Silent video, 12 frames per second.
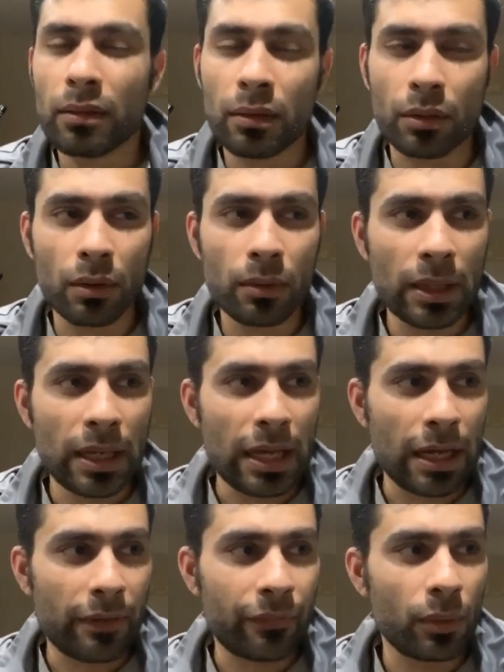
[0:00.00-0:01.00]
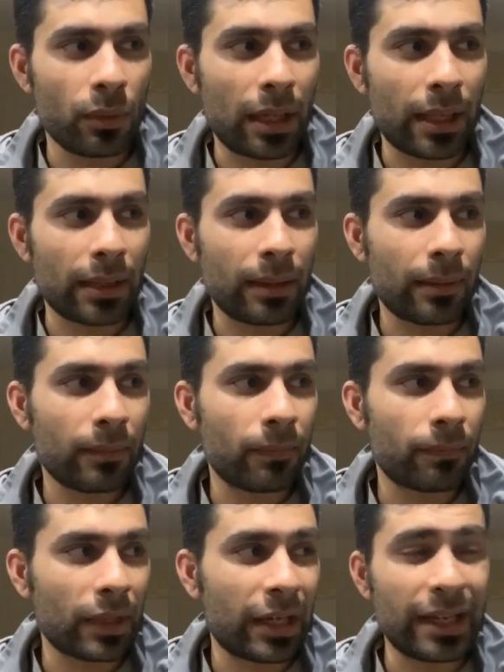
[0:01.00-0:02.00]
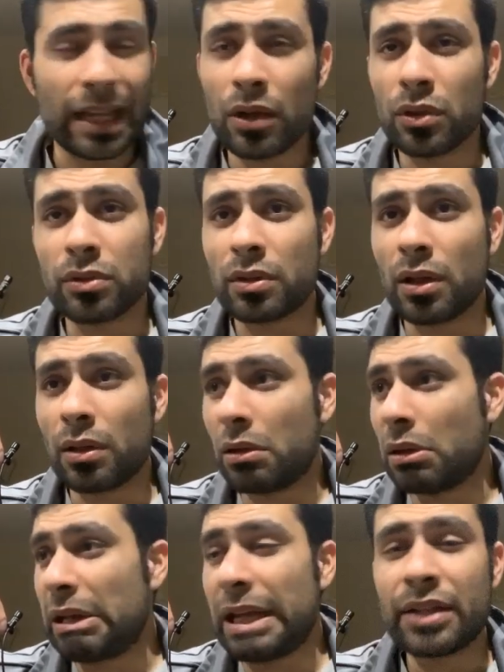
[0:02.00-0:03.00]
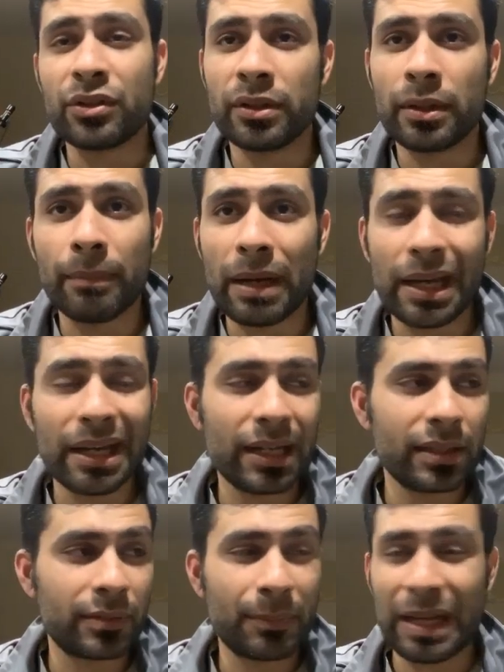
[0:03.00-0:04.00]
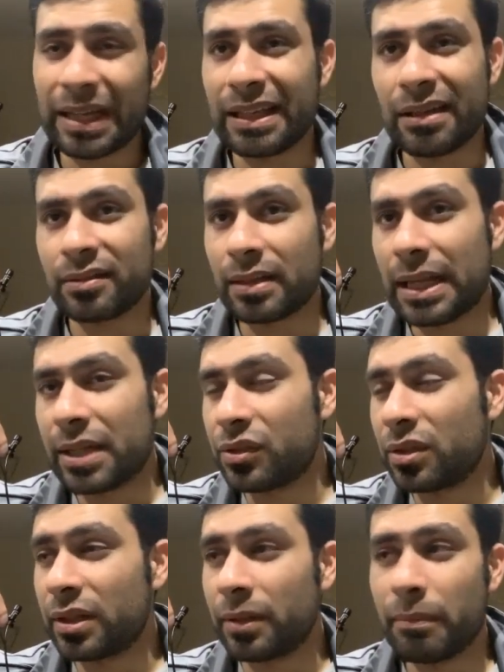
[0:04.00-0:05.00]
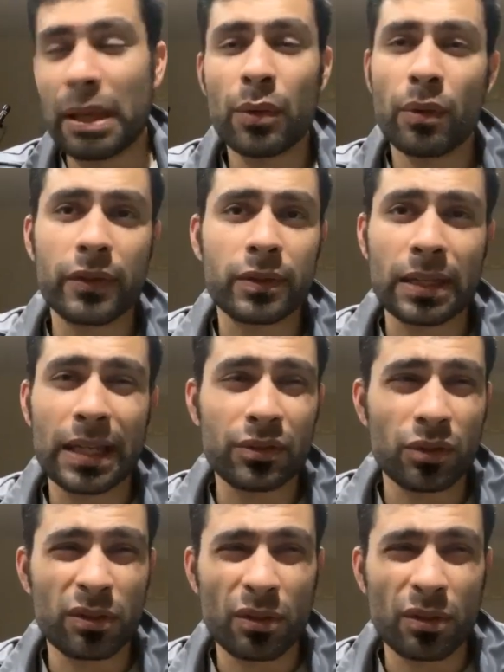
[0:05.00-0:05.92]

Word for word: You know, I feel like Canelo's a legend in my eyes, Pacquiao's a legend, and Mayweather's a legend.